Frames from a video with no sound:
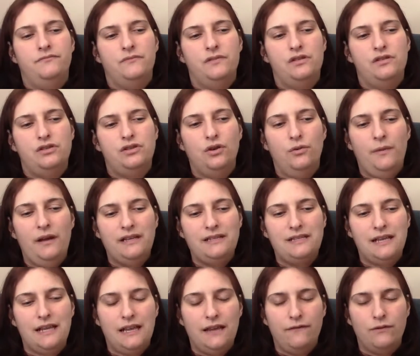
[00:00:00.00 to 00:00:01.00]
So
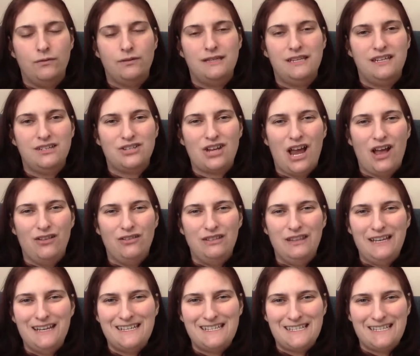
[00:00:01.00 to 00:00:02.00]
basically, if you see a child
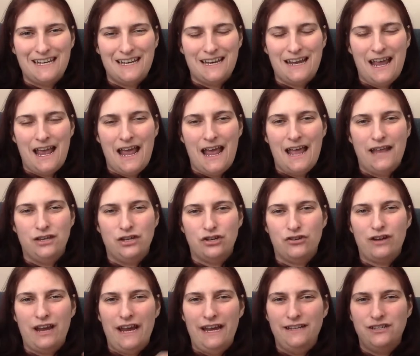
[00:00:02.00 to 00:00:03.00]
listed and
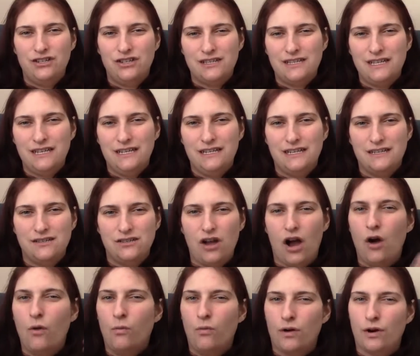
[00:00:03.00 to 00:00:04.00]
your agency does
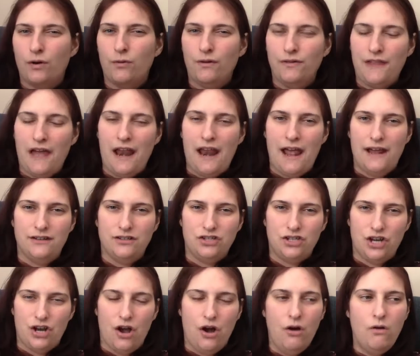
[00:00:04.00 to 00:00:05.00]
not work with that
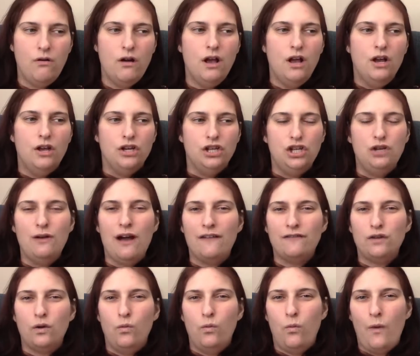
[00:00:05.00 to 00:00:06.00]
NGO, you
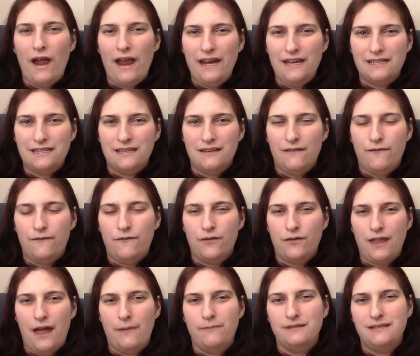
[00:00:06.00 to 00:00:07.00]
have to wait
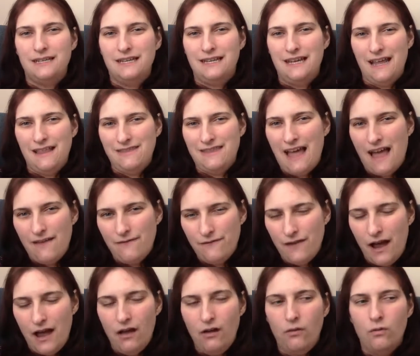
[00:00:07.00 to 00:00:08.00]
for them to get that
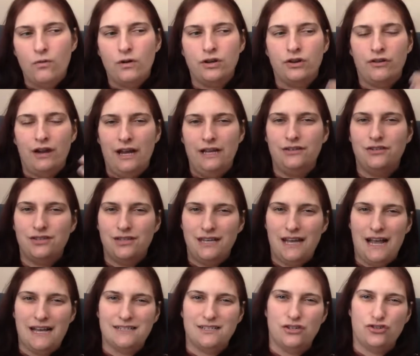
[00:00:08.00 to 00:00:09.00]
file, or your
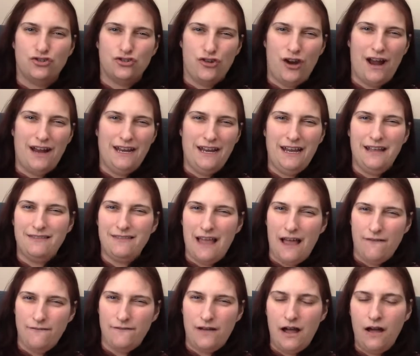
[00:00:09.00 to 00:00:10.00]
agency has to try to get
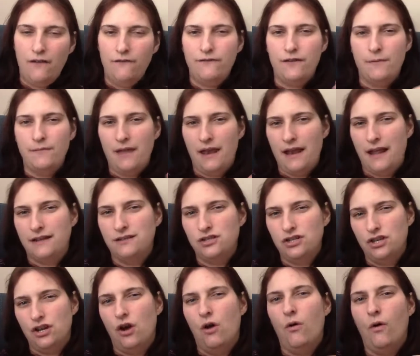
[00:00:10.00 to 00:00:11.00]
that file from that
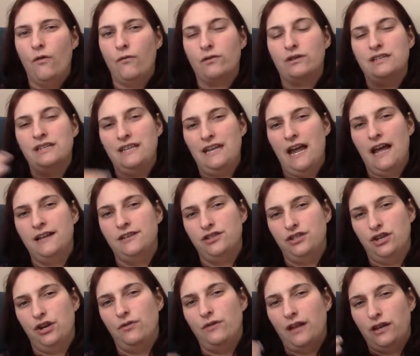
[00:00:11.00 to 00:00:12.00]
NGO over to the
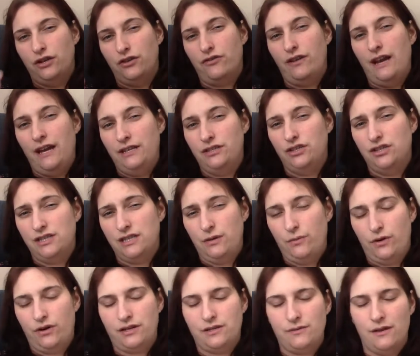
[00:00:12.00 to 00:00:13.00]
NGO that your agency
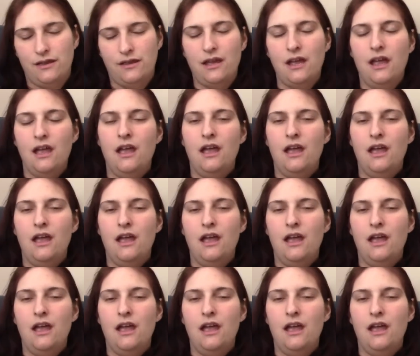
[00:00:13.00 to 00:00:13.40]
works with.